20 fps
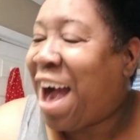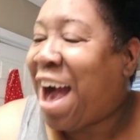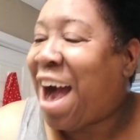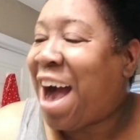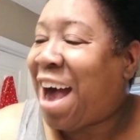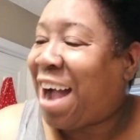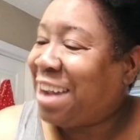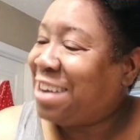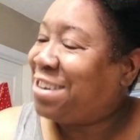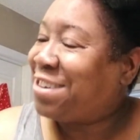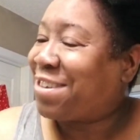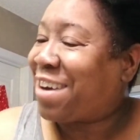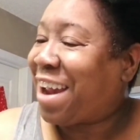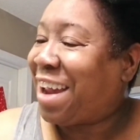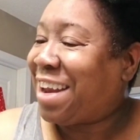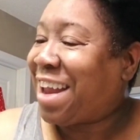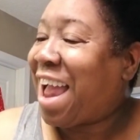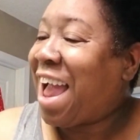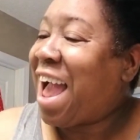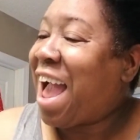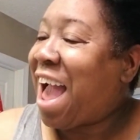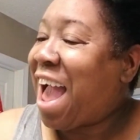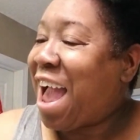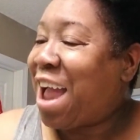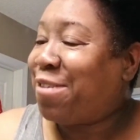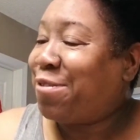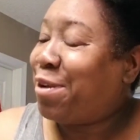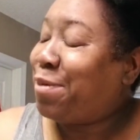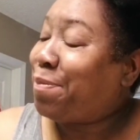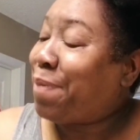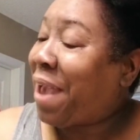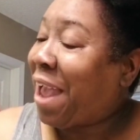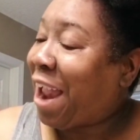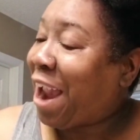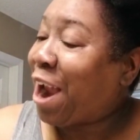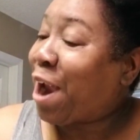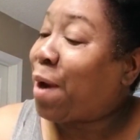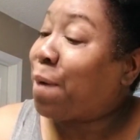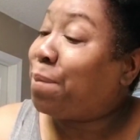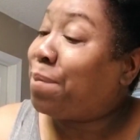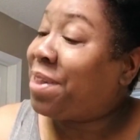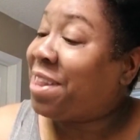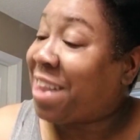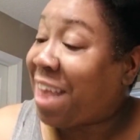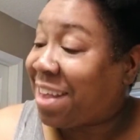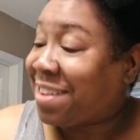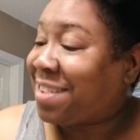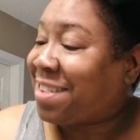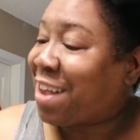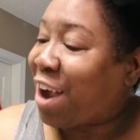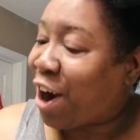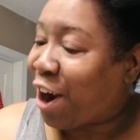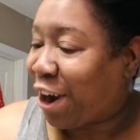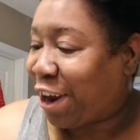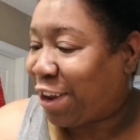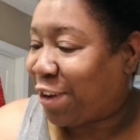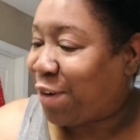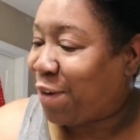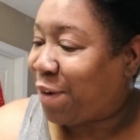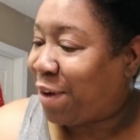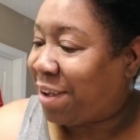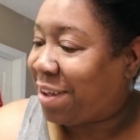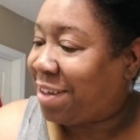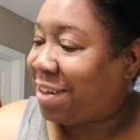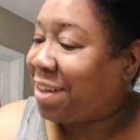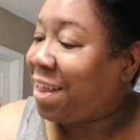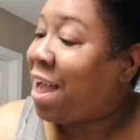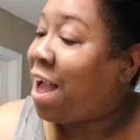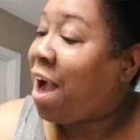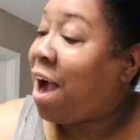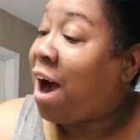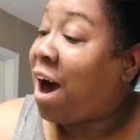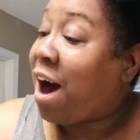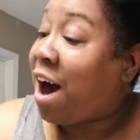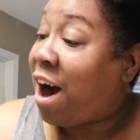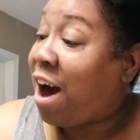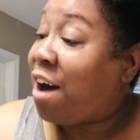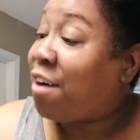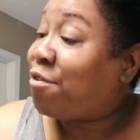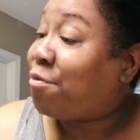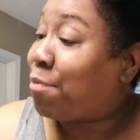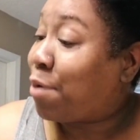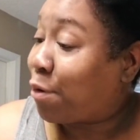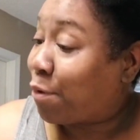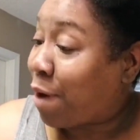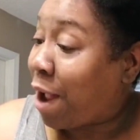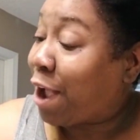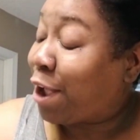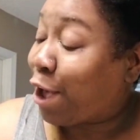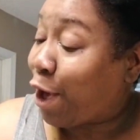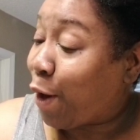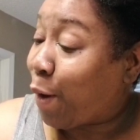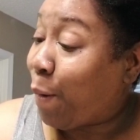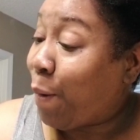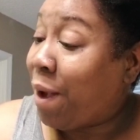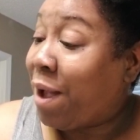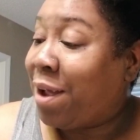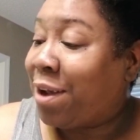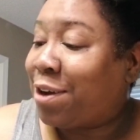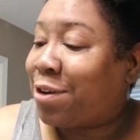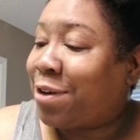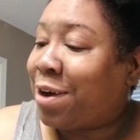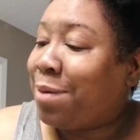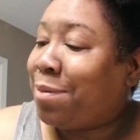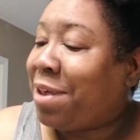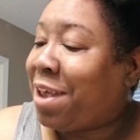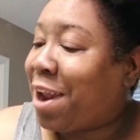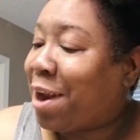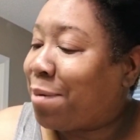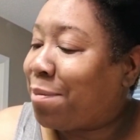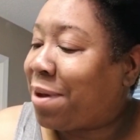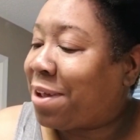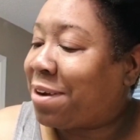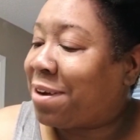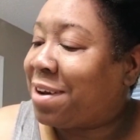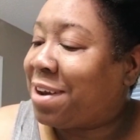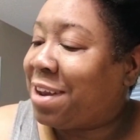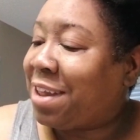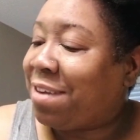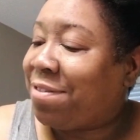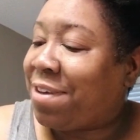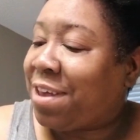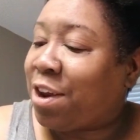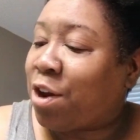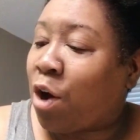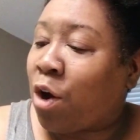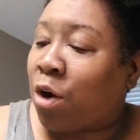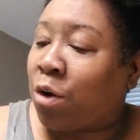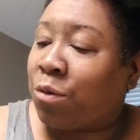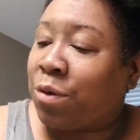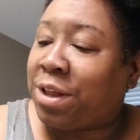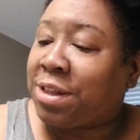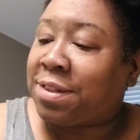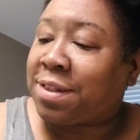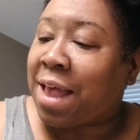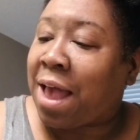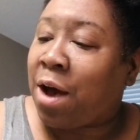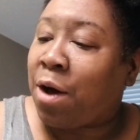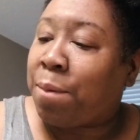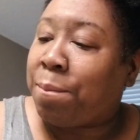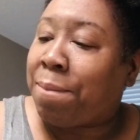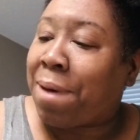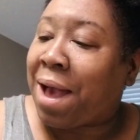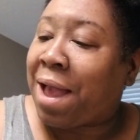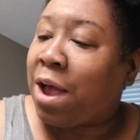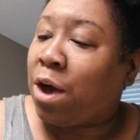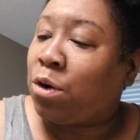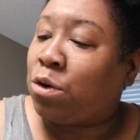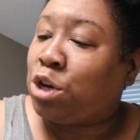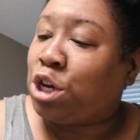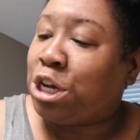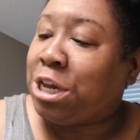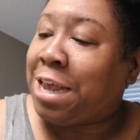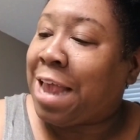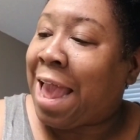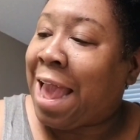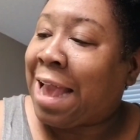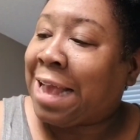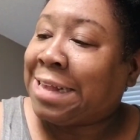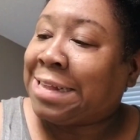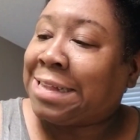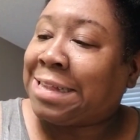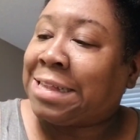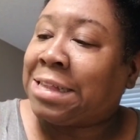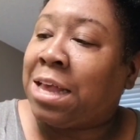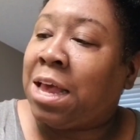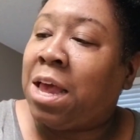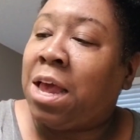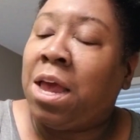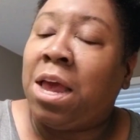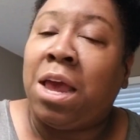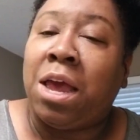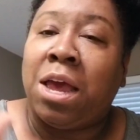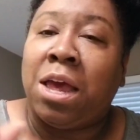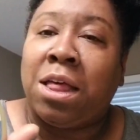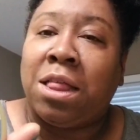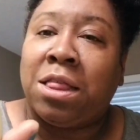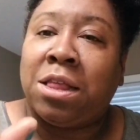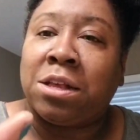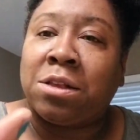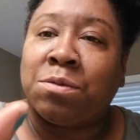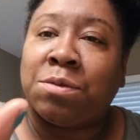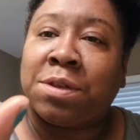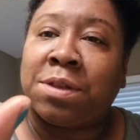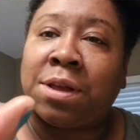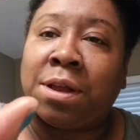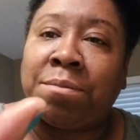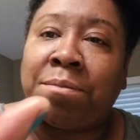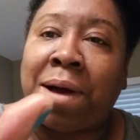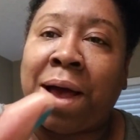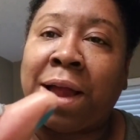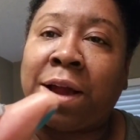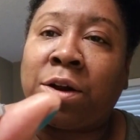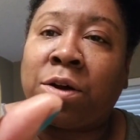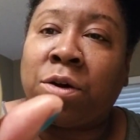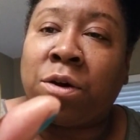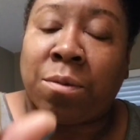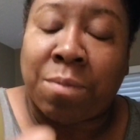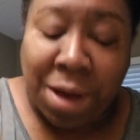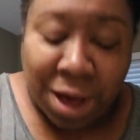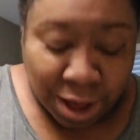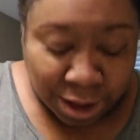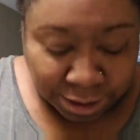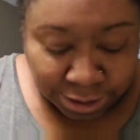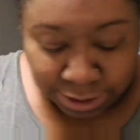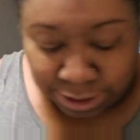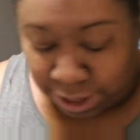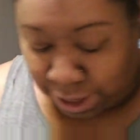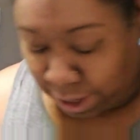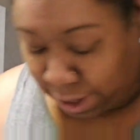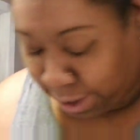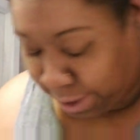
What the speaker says: Hydrate and Repair Plus Argan Oil of Morocco Creamy Hair Butter Leave-In or Rinse Out by OGX. This was in my curl box.